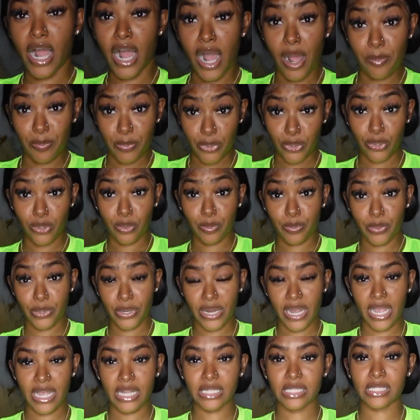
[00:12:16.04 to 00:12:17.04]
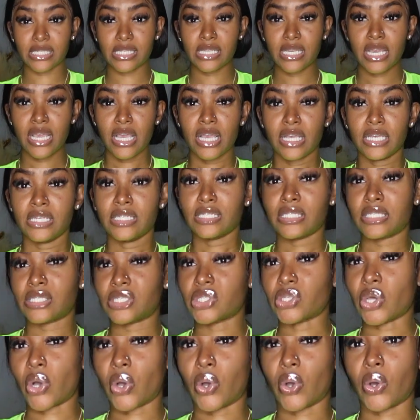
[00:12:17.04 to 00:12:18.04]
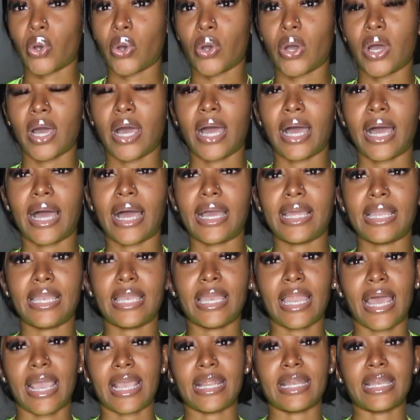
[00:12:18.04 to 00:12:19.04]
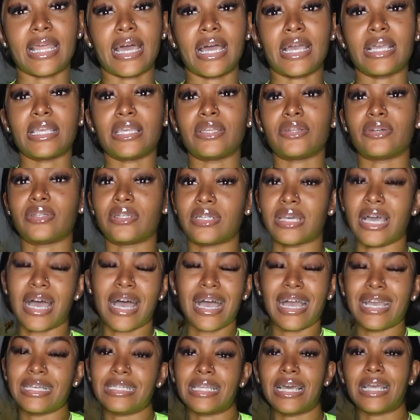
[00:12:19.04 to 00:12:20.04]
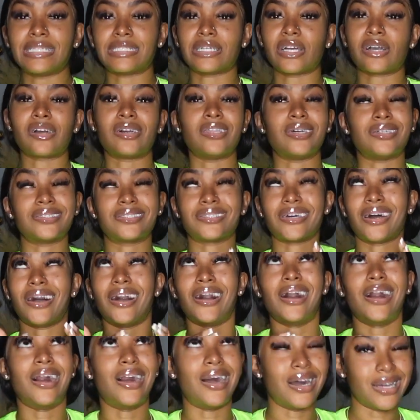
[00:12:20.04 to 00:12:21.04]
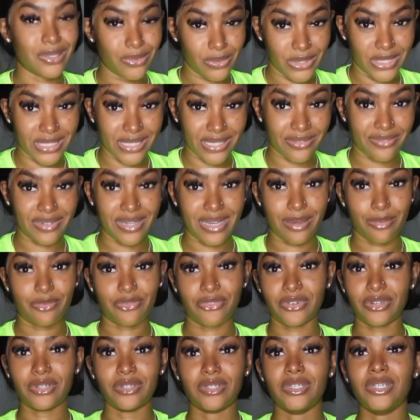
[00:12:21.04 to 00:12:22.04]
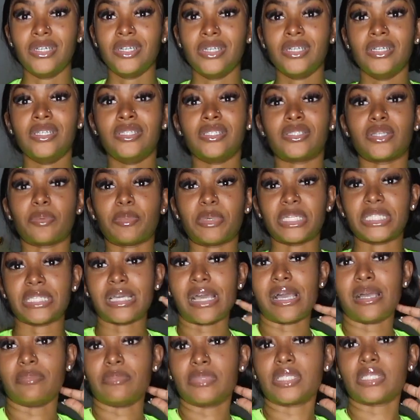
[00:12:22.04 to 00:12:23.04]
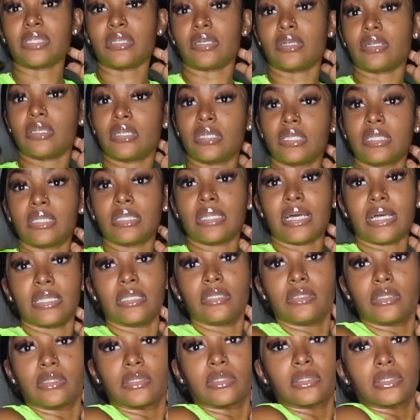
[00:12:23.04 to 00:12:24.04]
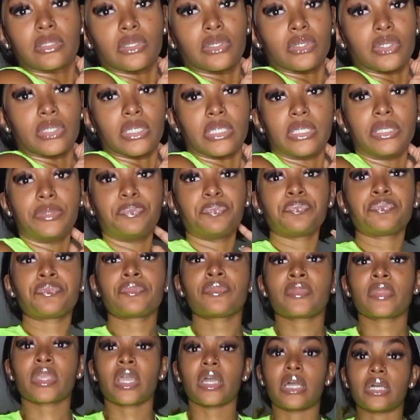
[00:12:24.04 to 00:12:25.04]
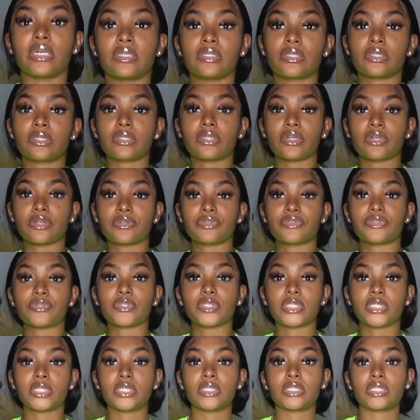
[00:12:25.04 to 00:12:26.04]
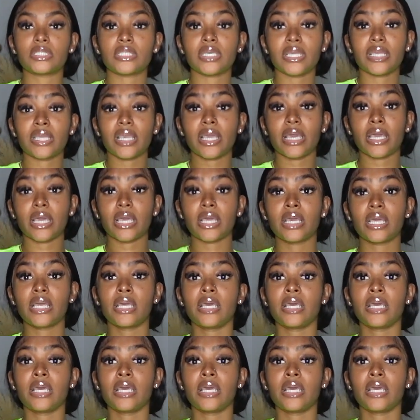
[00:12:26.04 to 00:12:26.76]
appropriate so i like that you know the highlighter colors always a vibe for summertime so that looks good and stuff so yeah